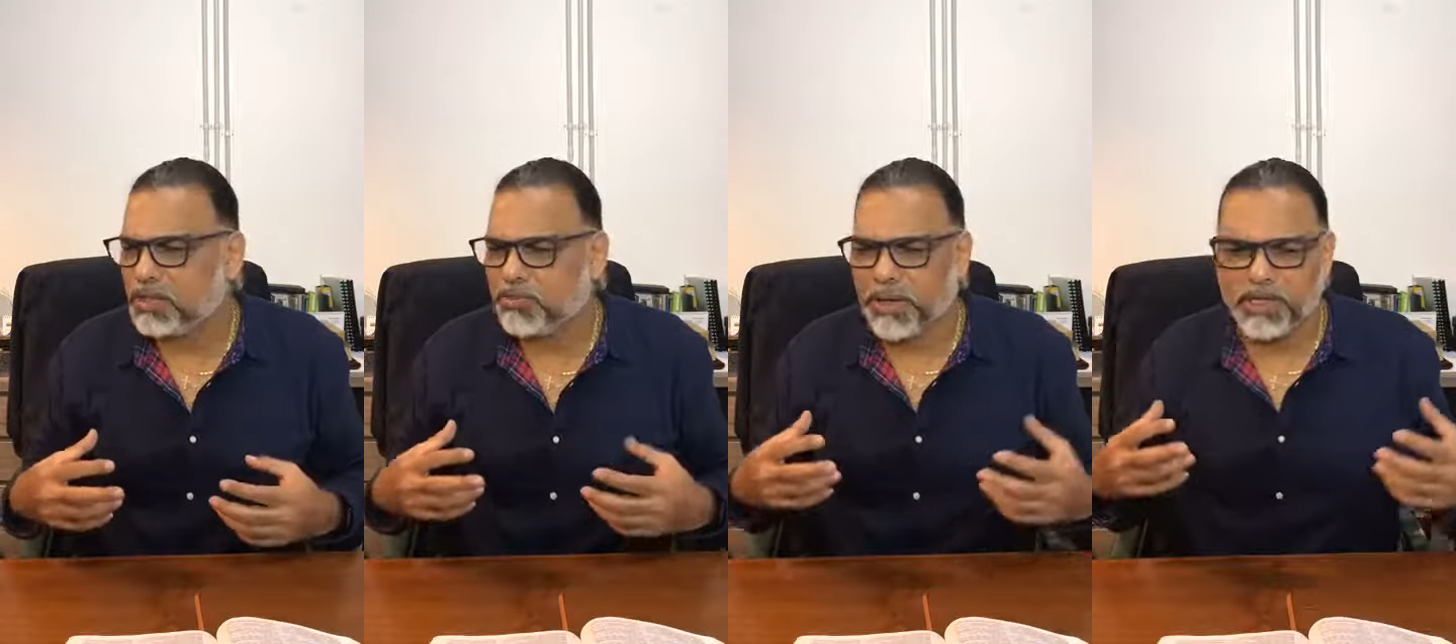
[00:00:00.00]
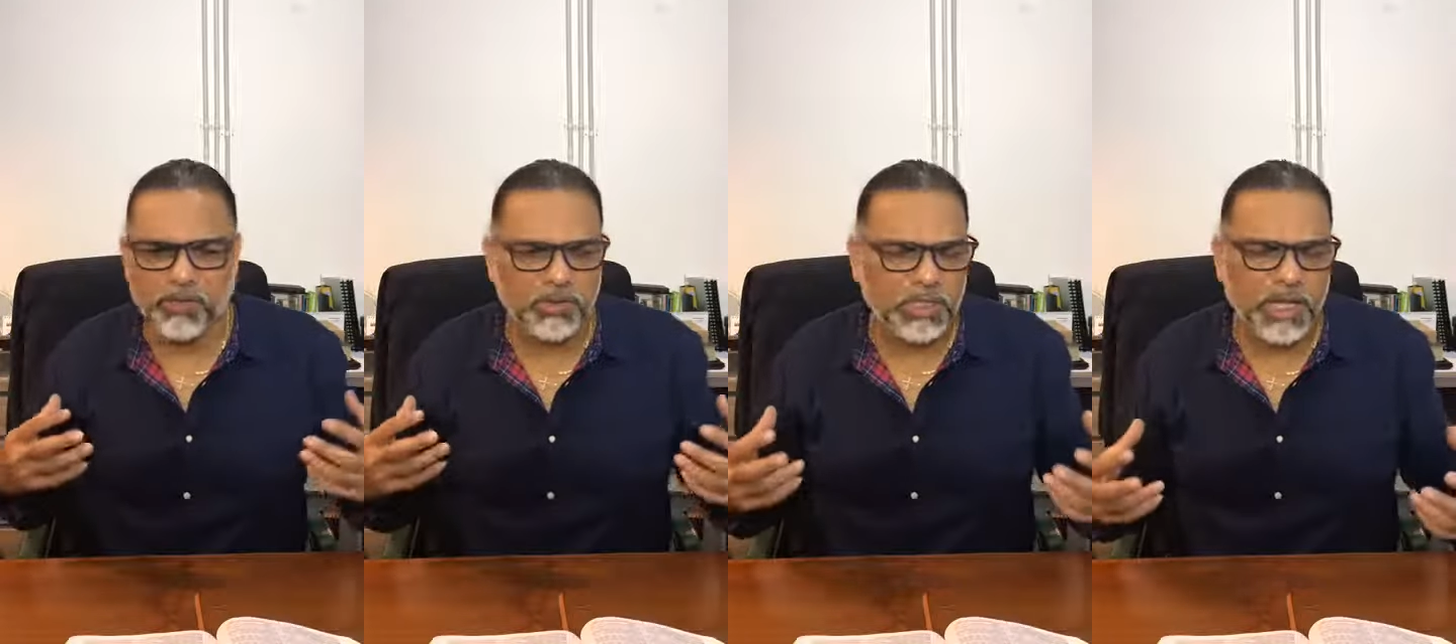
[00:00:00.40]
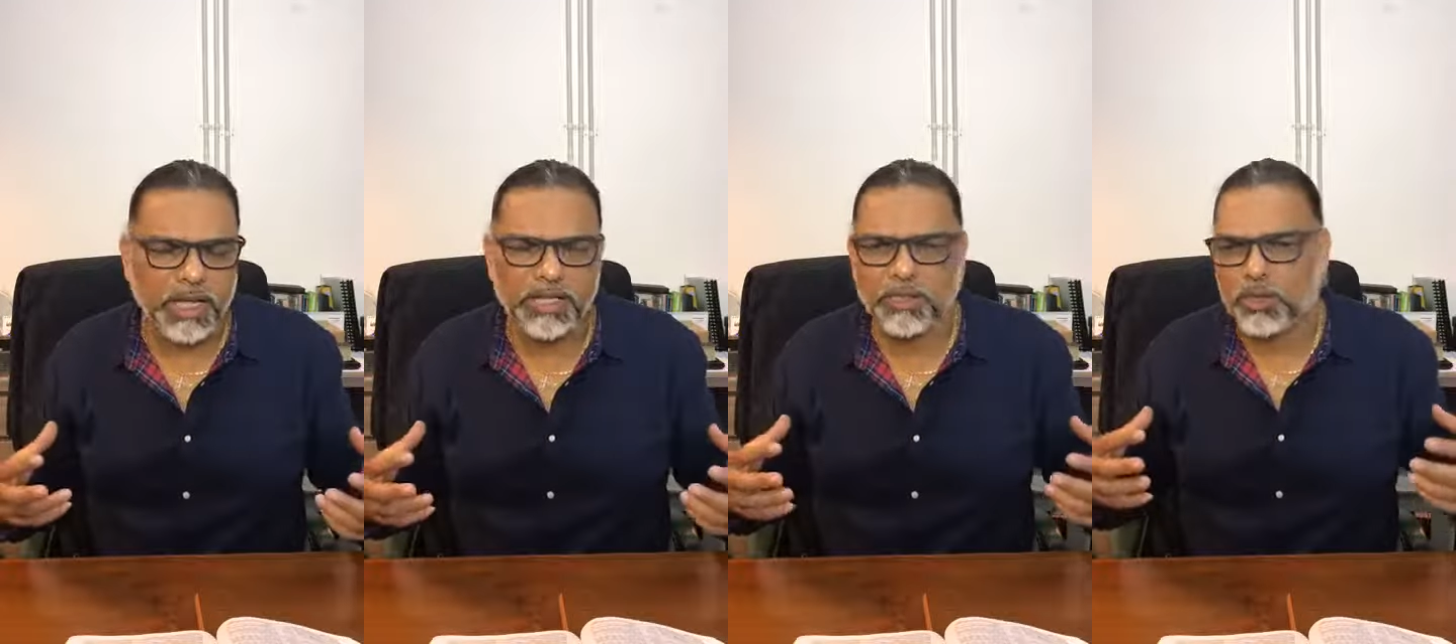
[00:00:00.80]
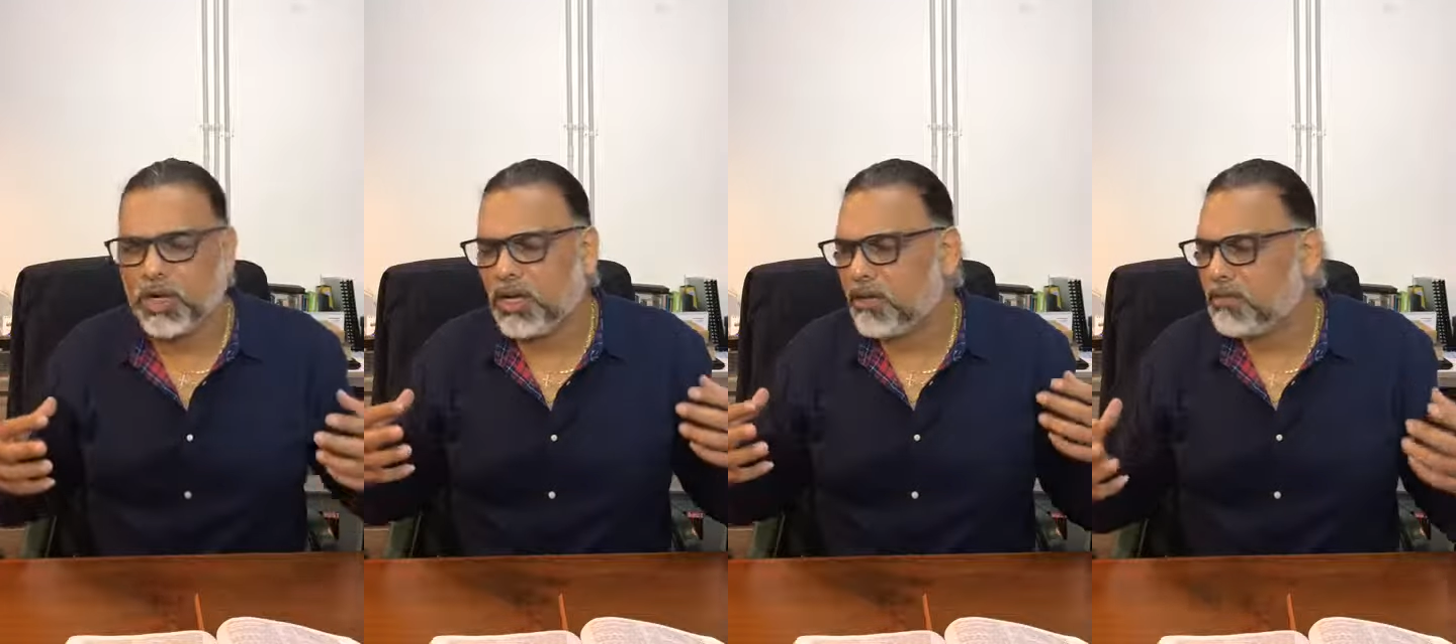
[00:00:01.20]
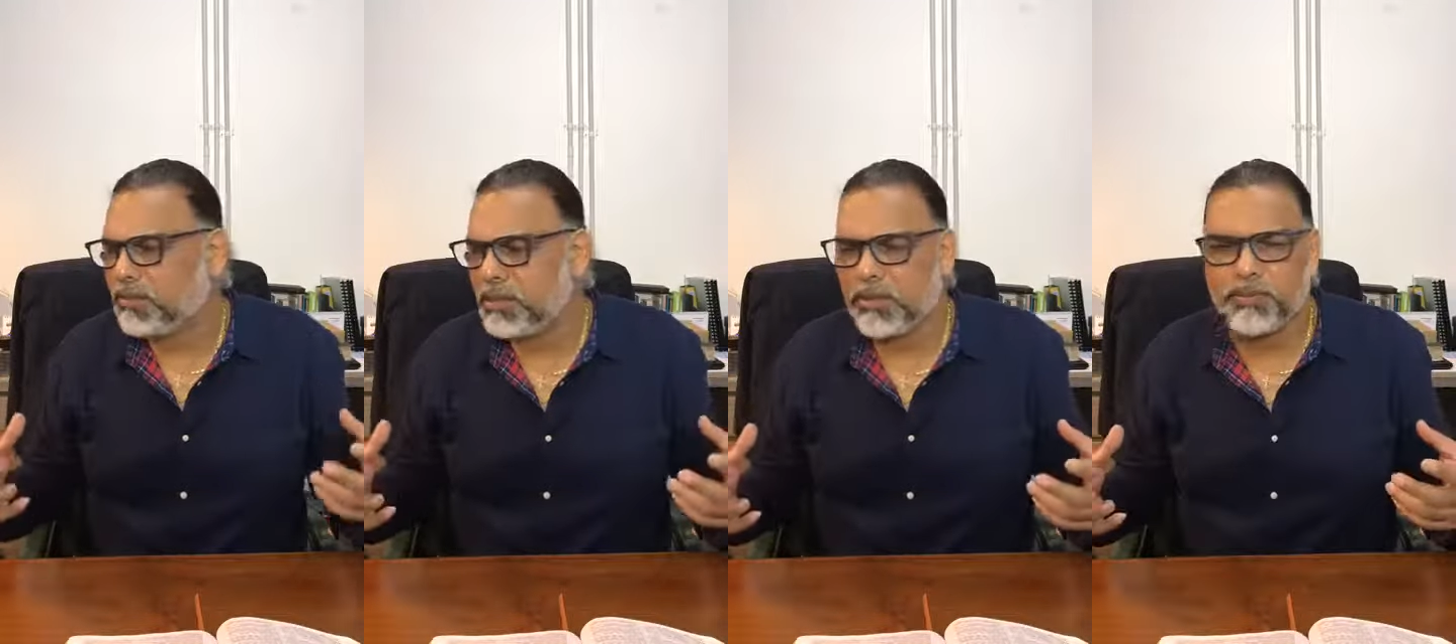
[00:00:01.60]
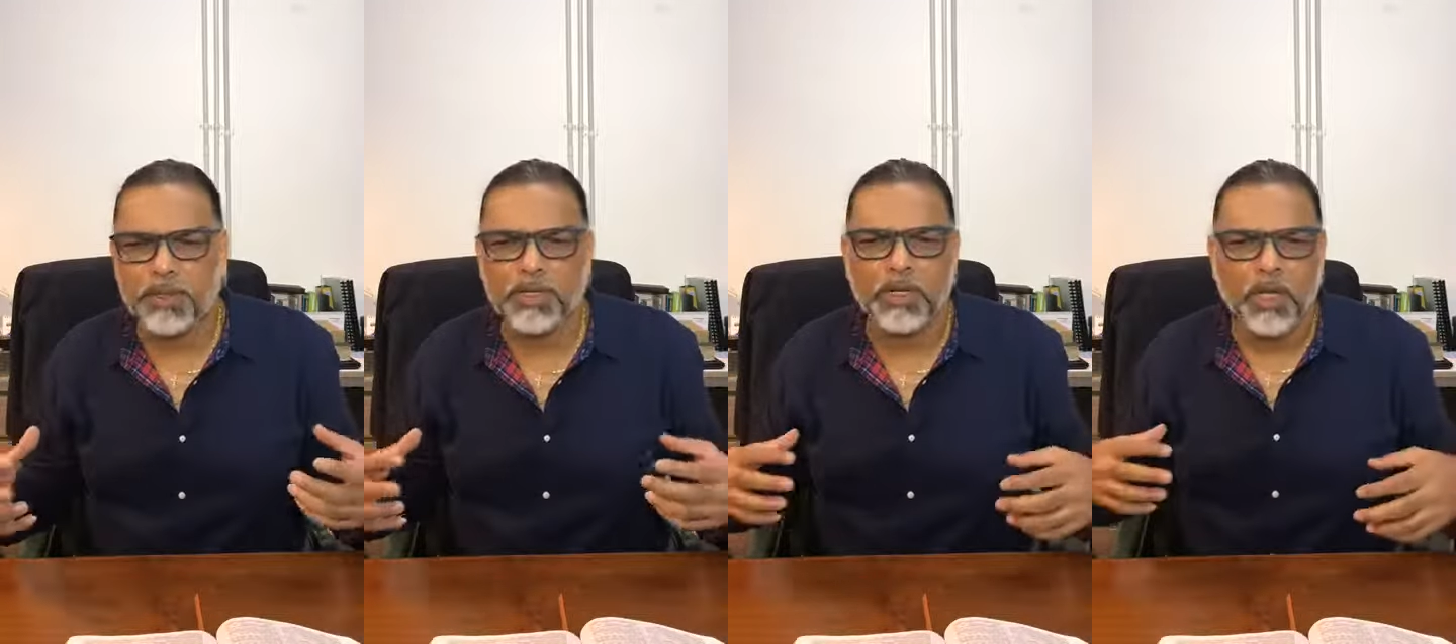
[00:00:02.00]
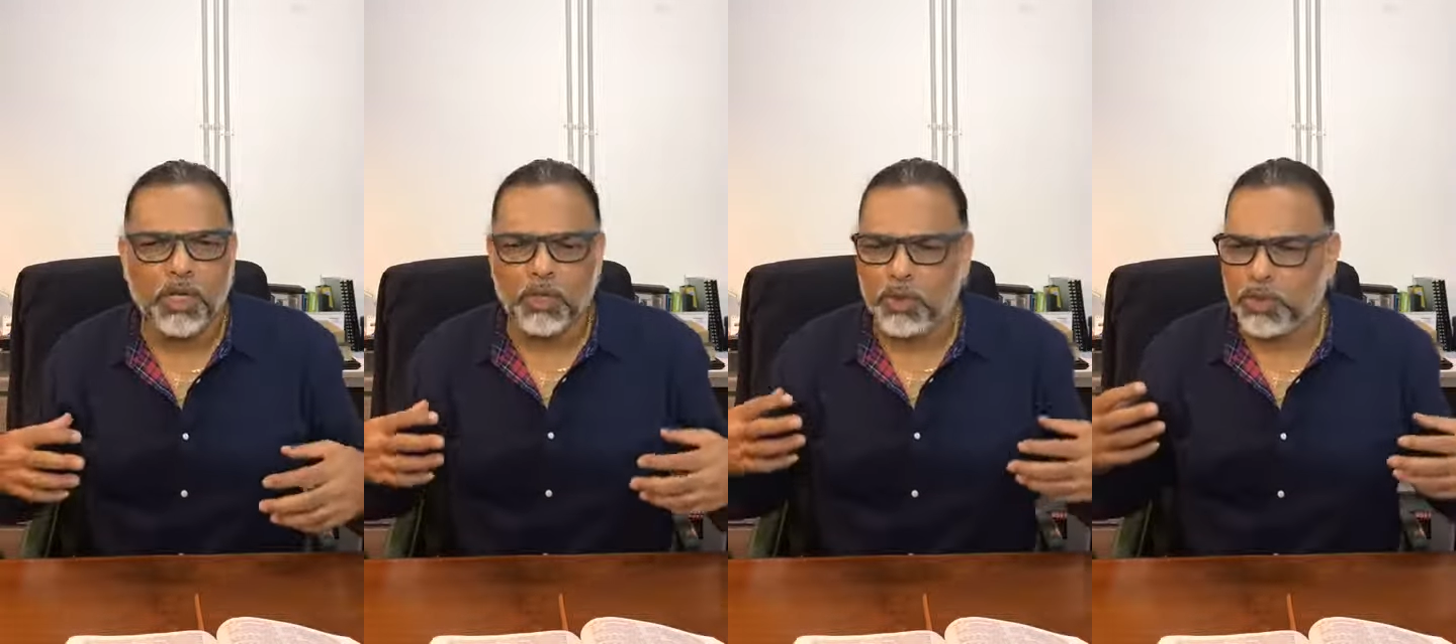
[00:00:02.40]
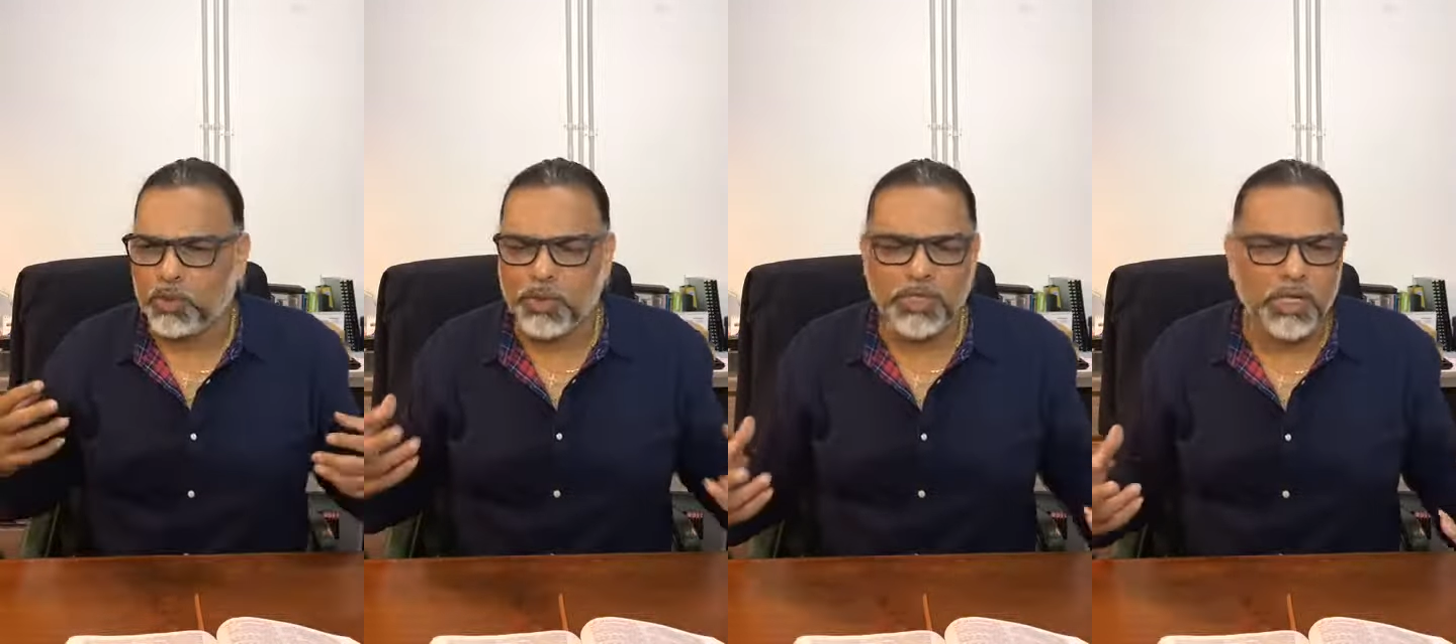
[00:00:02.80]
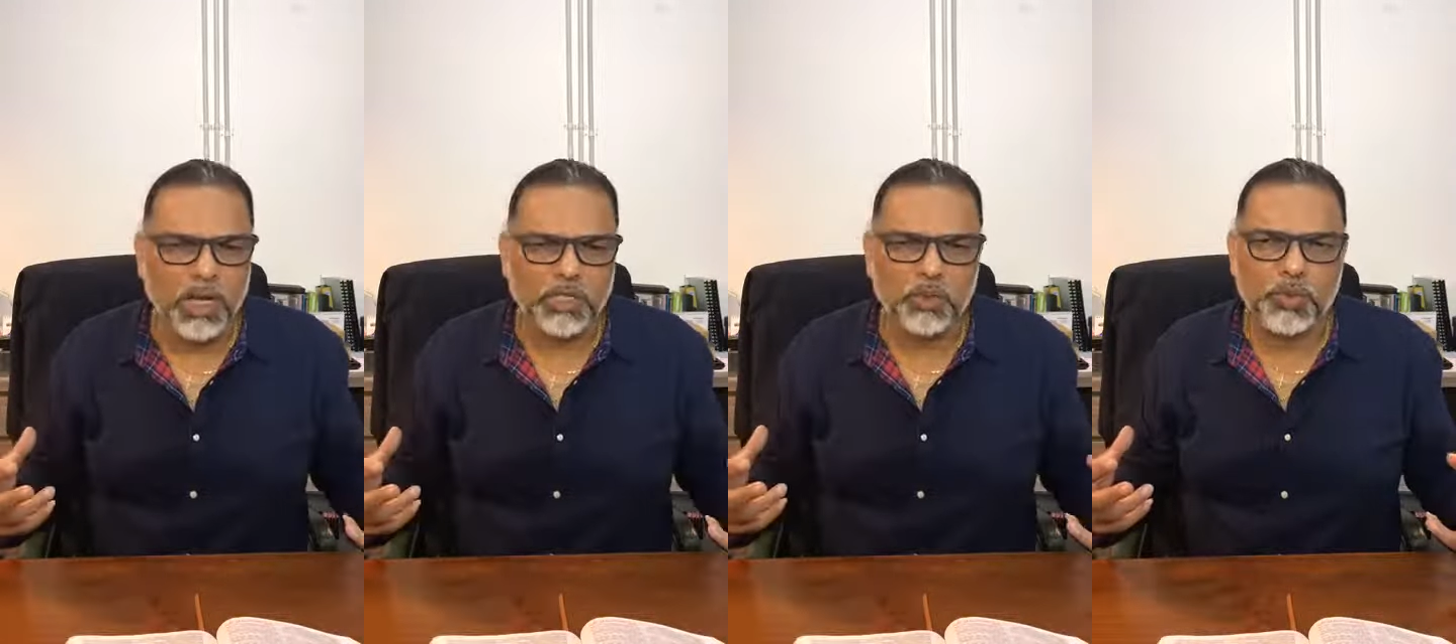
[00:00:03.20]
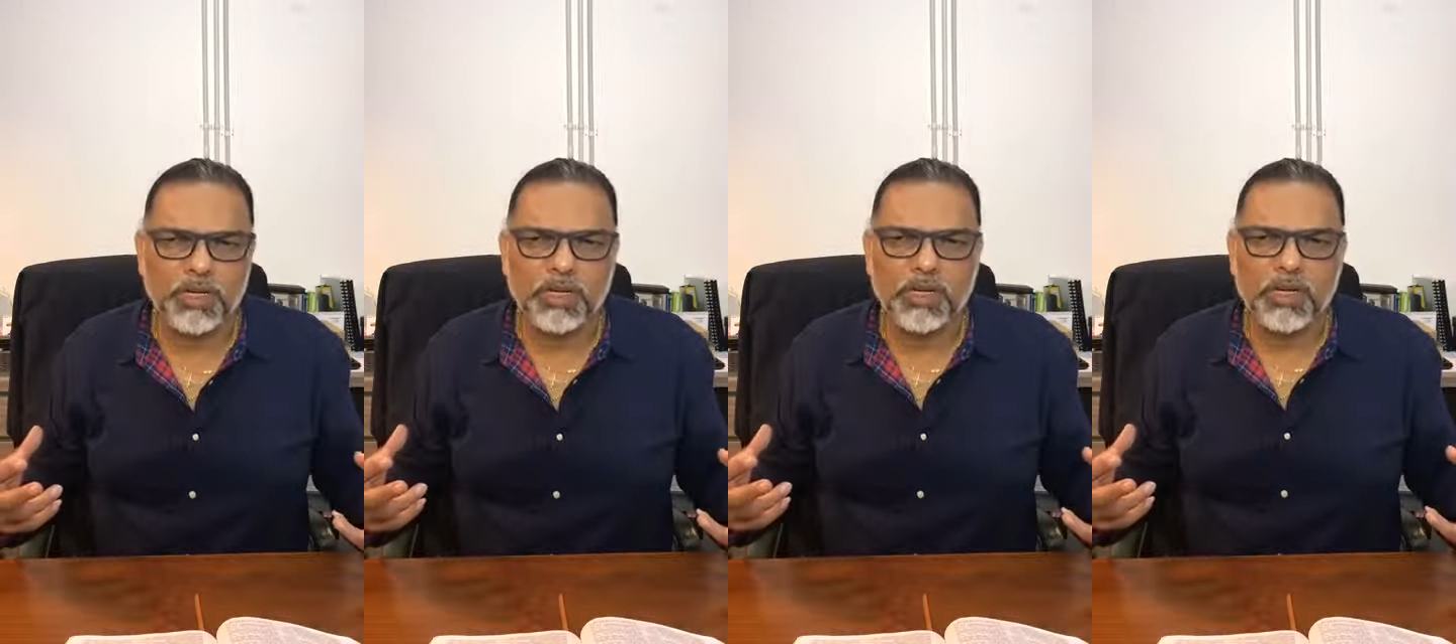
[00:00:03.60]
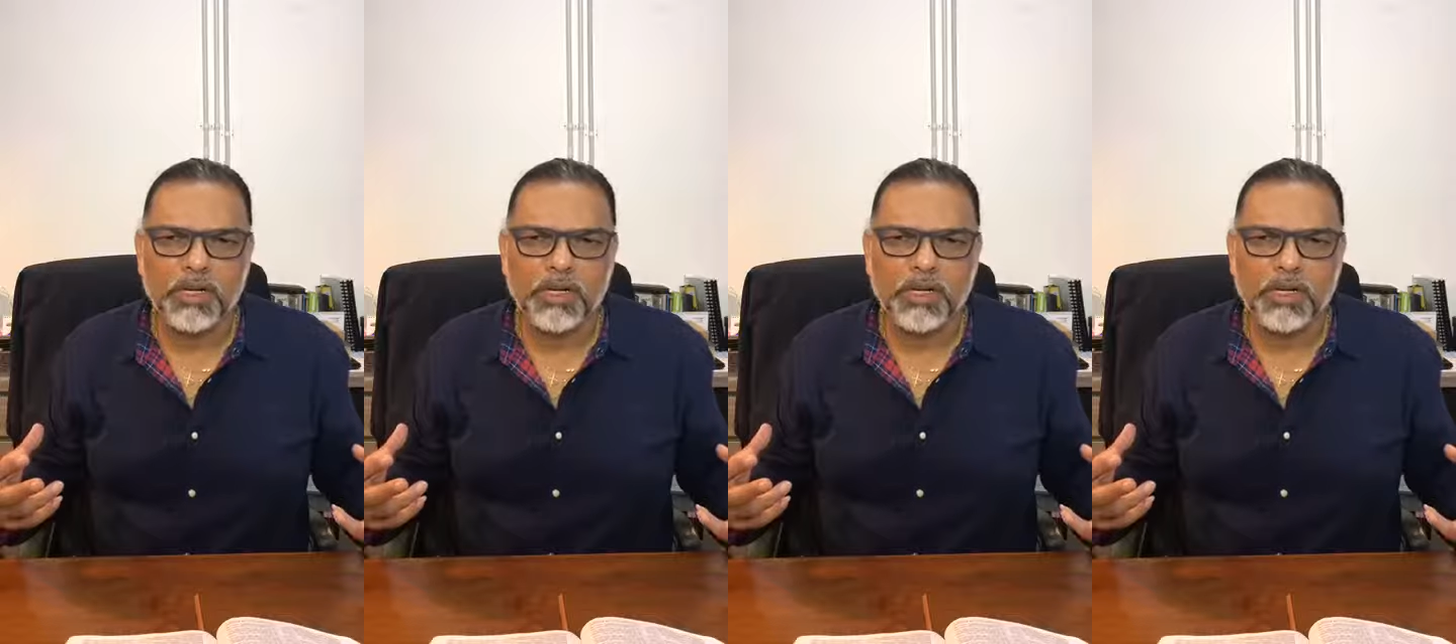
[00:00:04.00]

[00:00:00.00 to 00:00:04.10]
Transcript: you're paying your tithes, you're loving people, you are doing God's work,